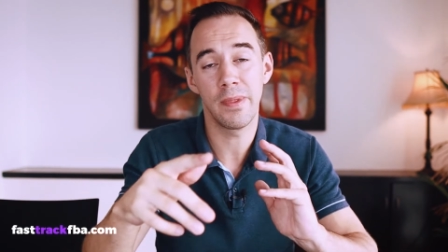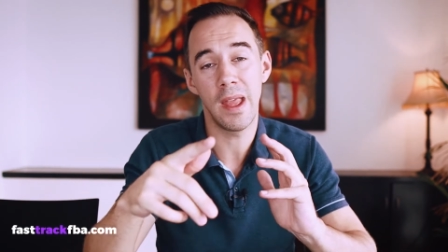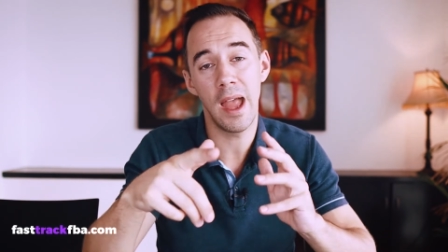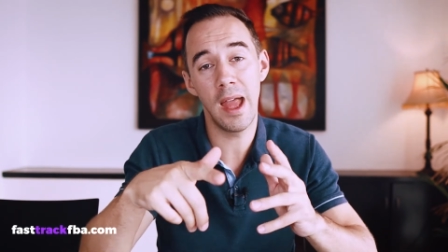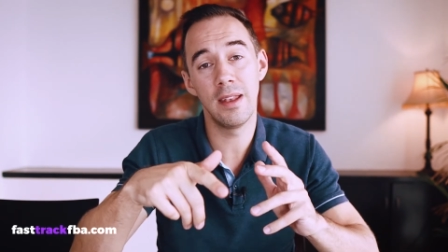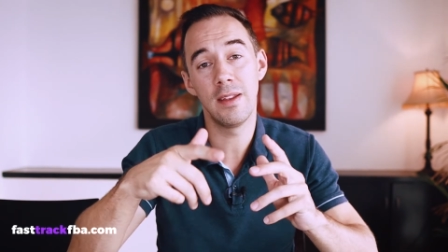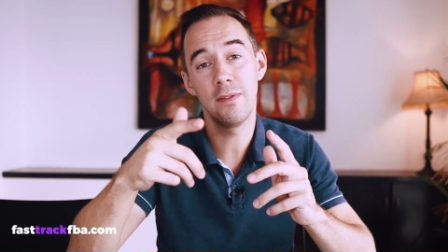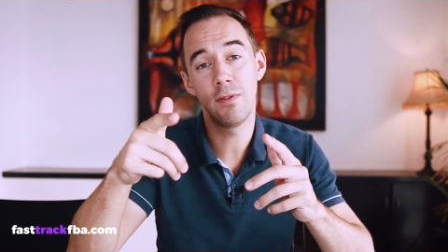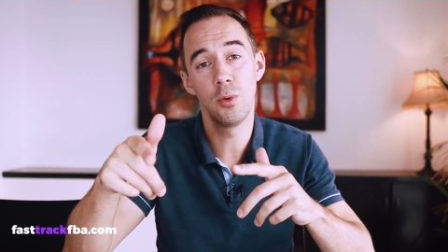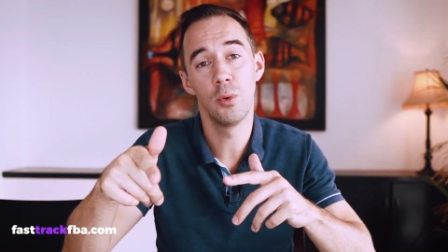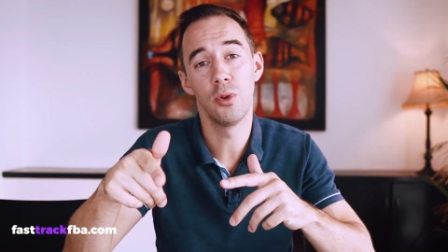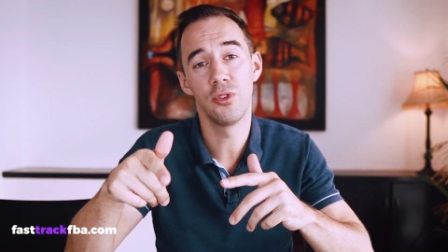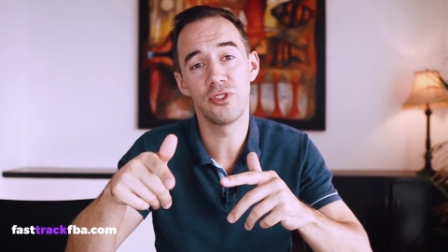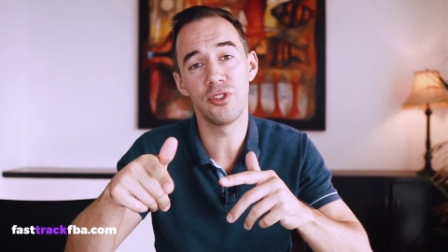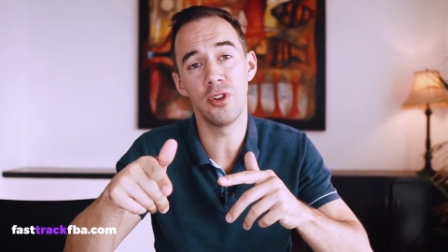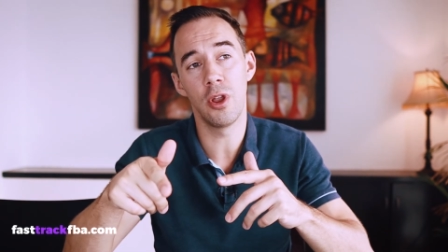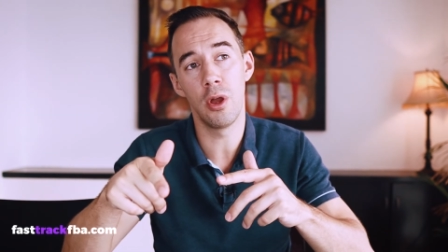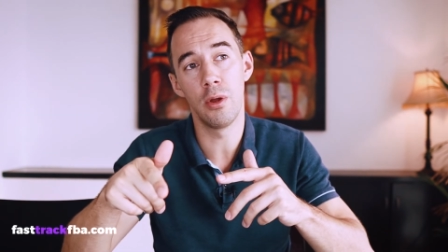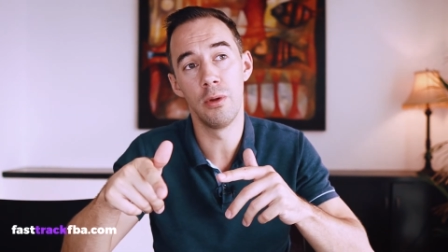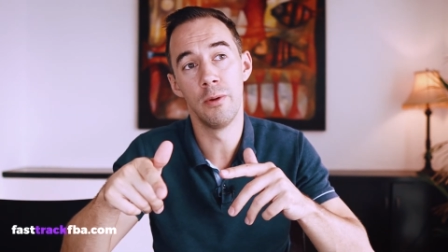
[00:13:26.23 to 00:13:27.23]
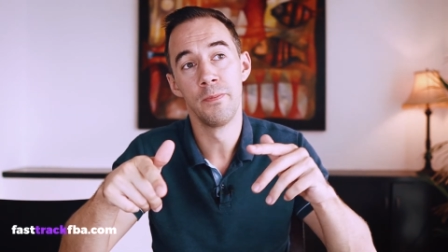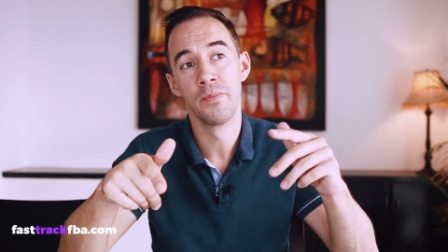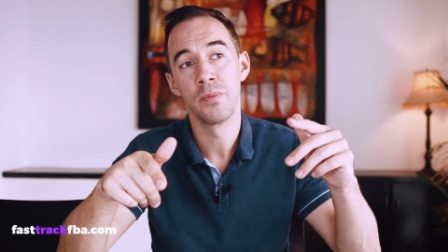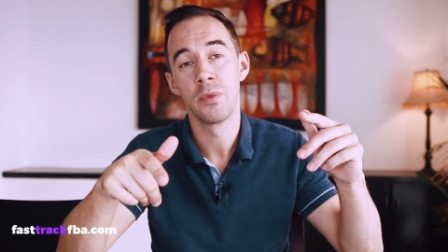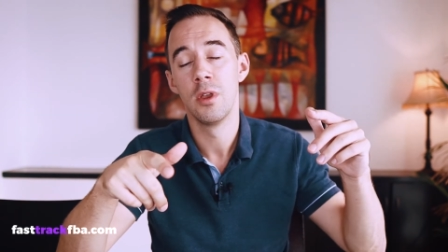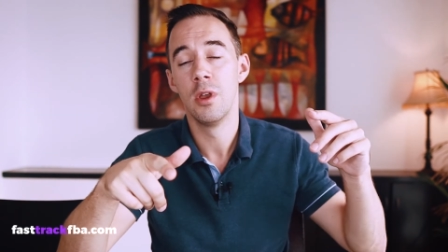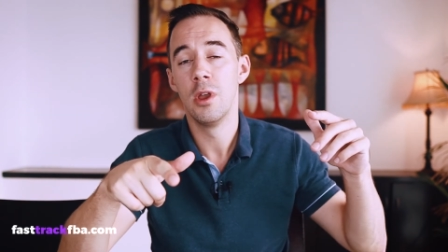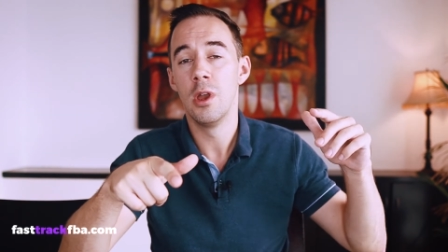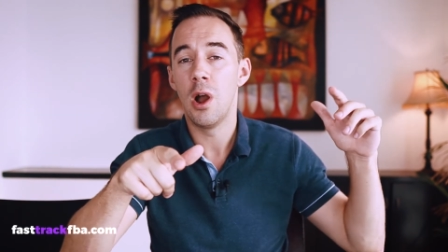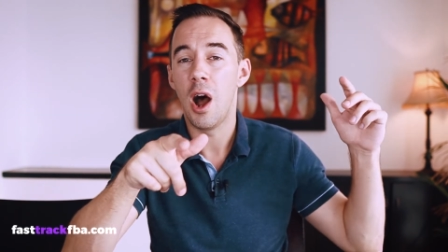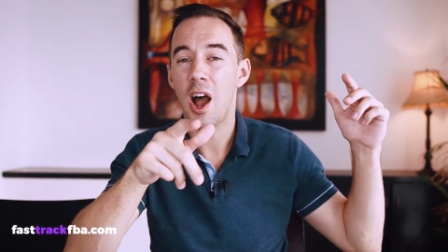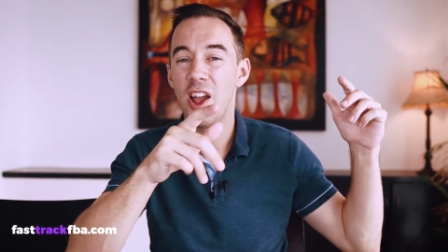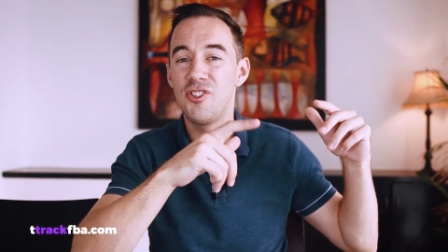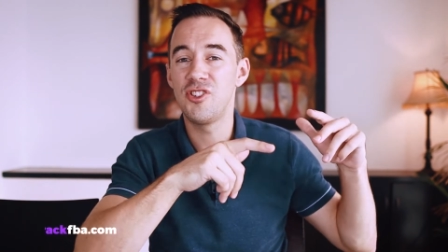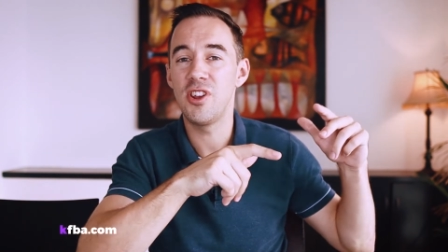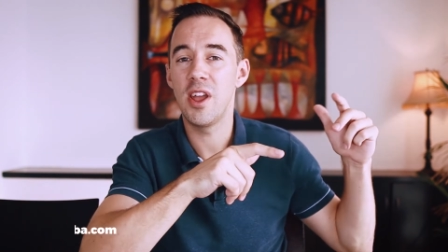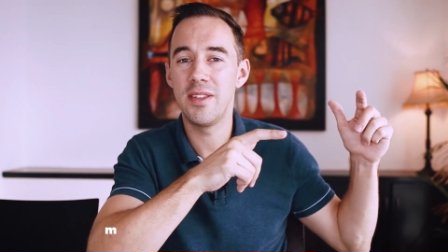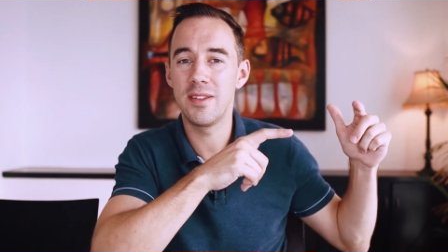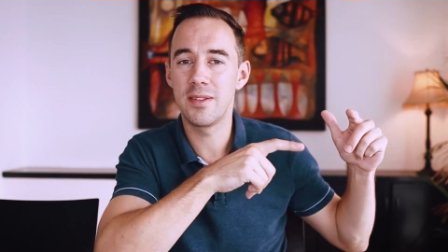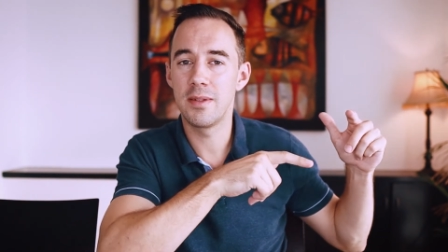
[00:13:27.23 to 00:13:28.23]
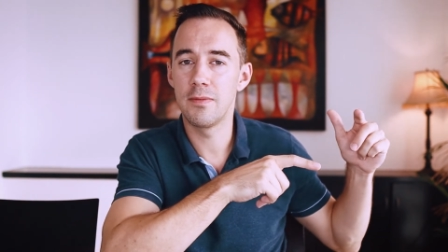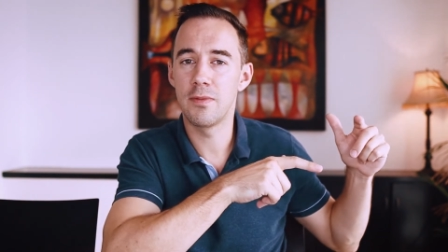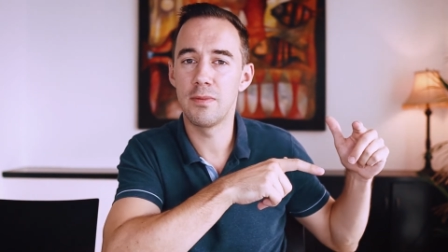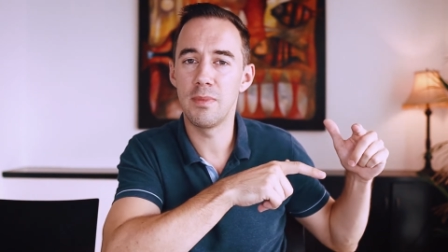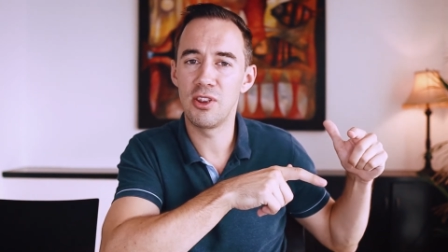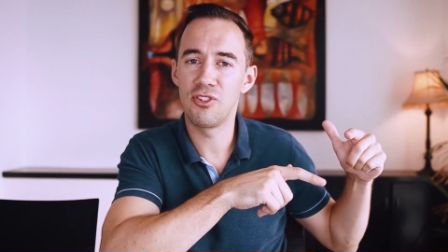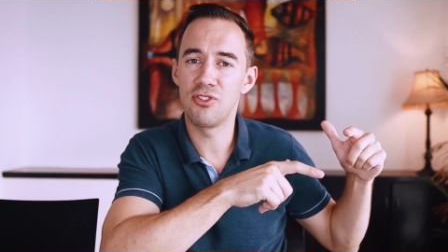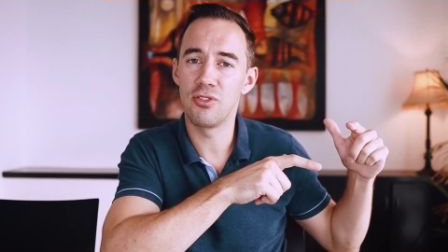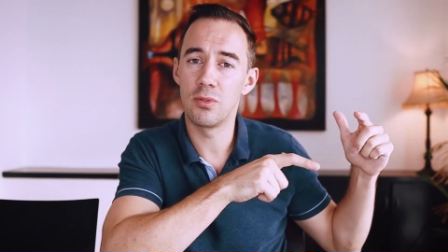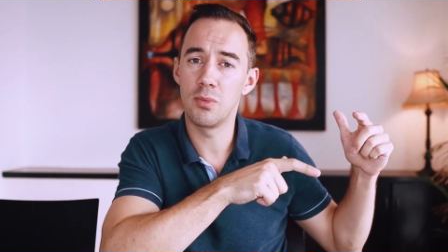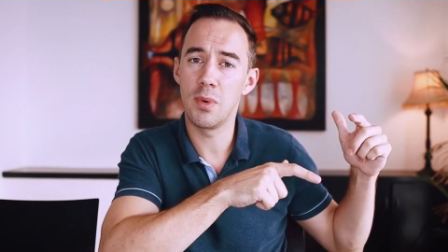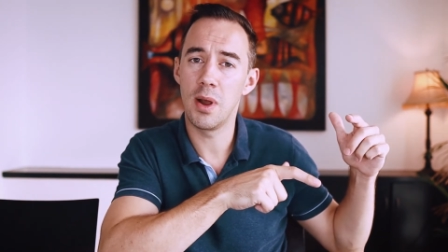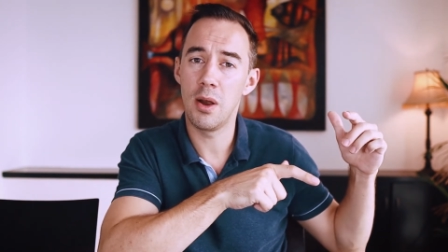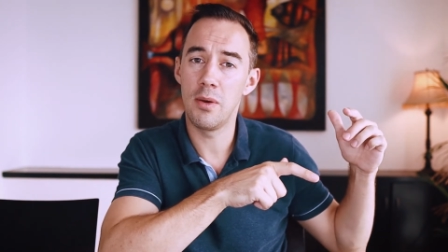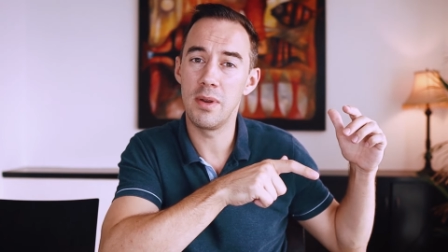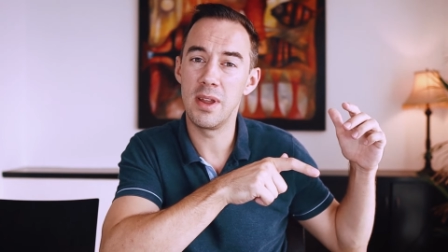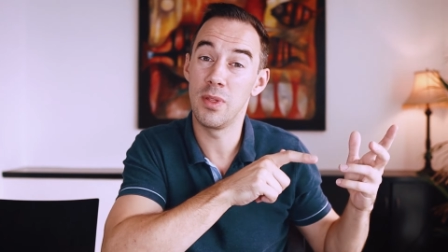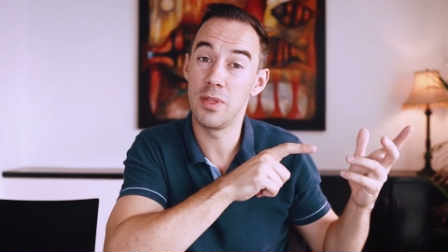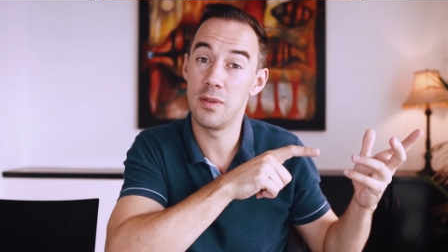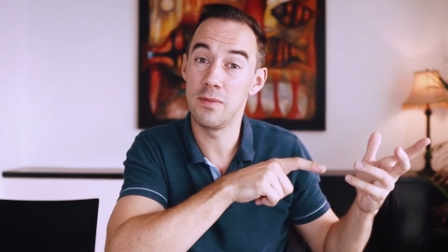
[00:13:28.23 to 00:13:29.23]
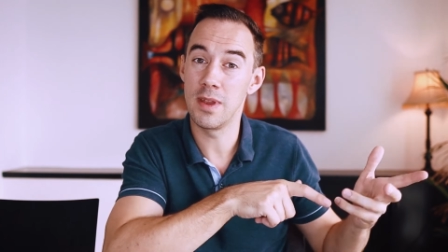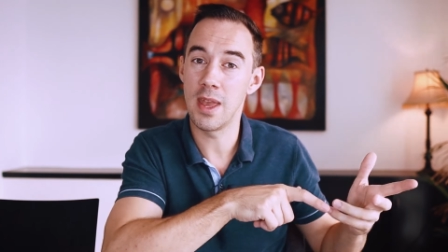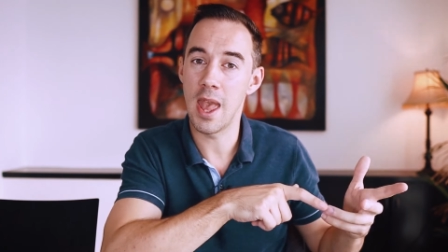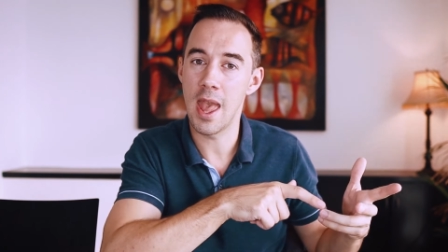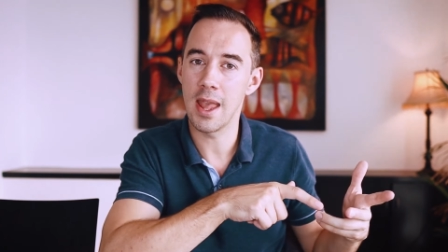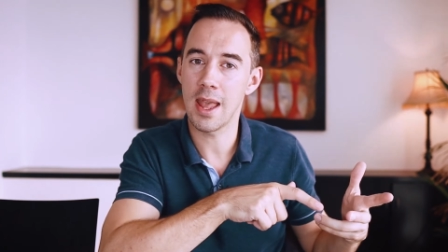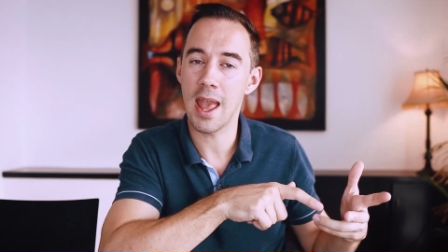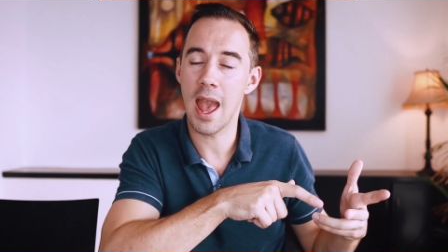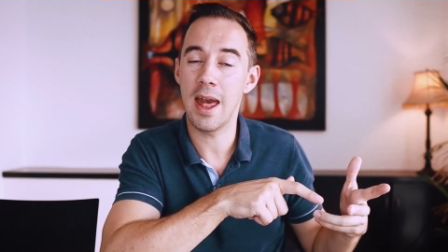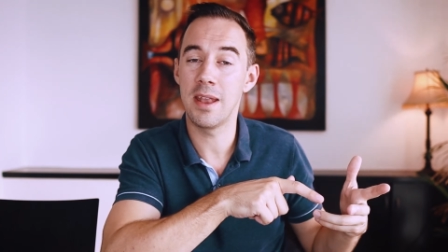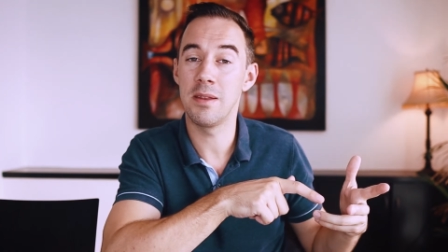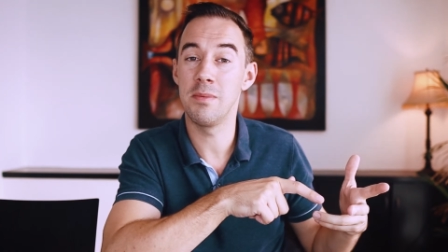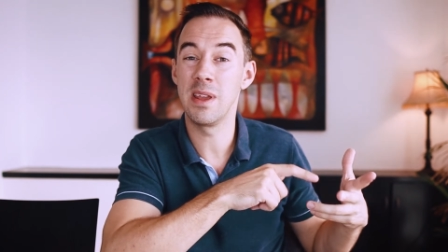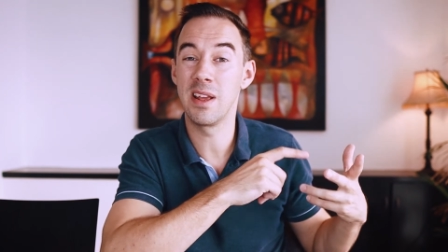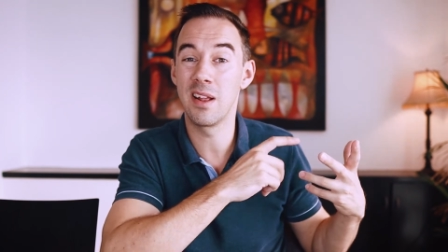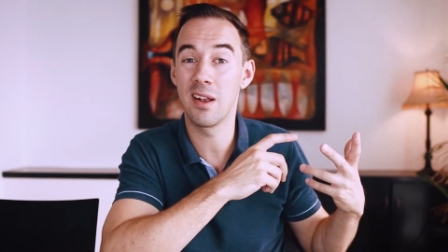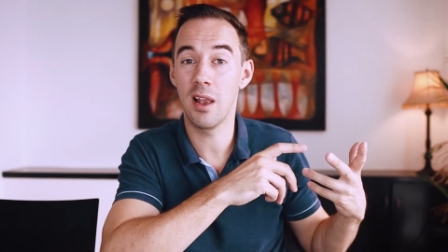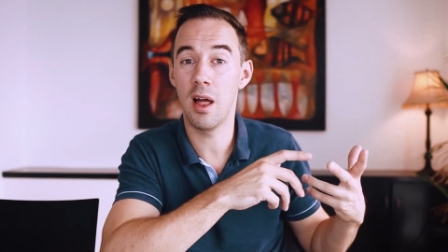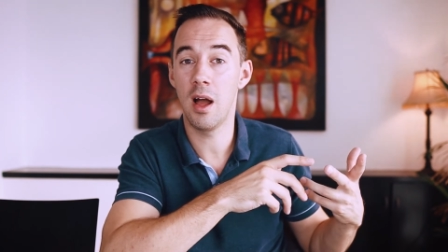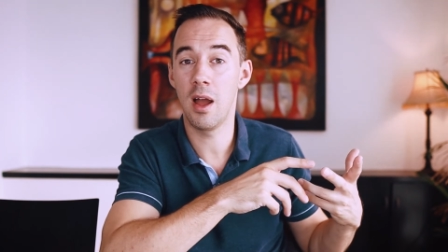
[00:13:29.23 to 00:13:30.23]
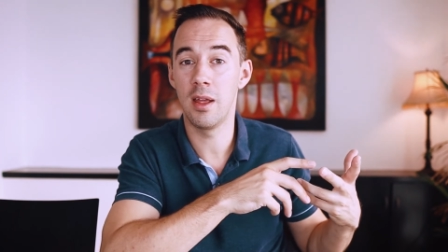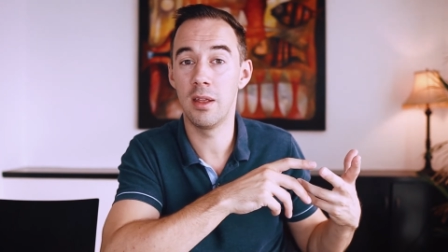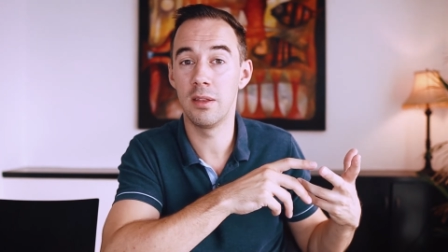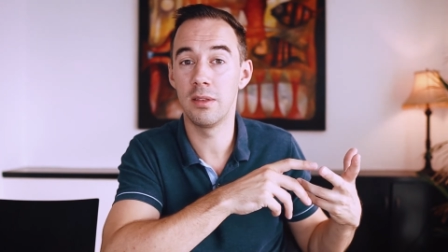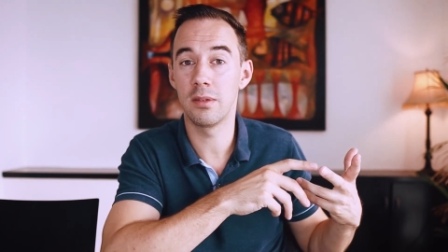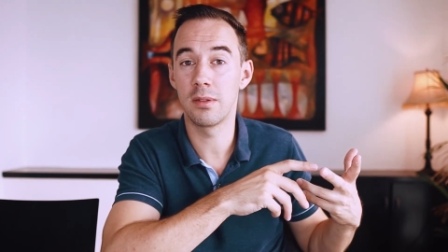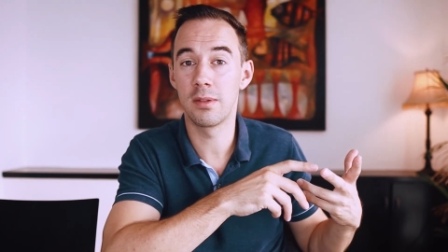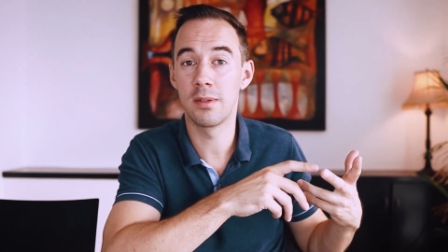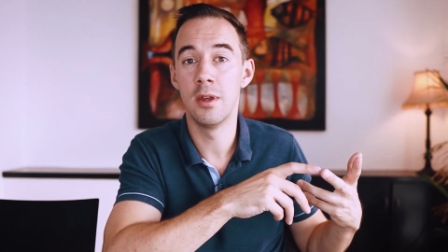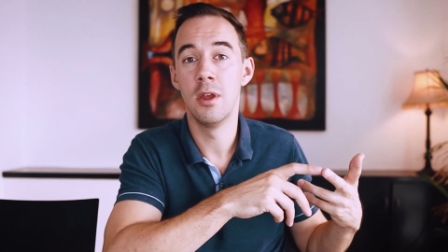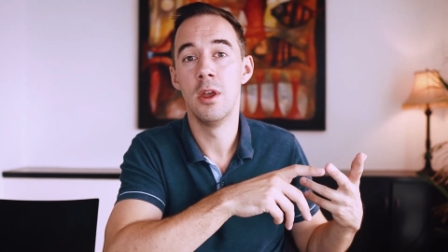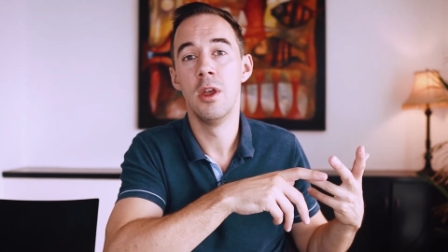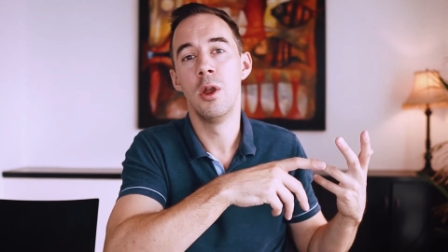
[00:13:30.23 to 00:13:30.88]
And if you want to know, I share this information as well with the V A Academy clients.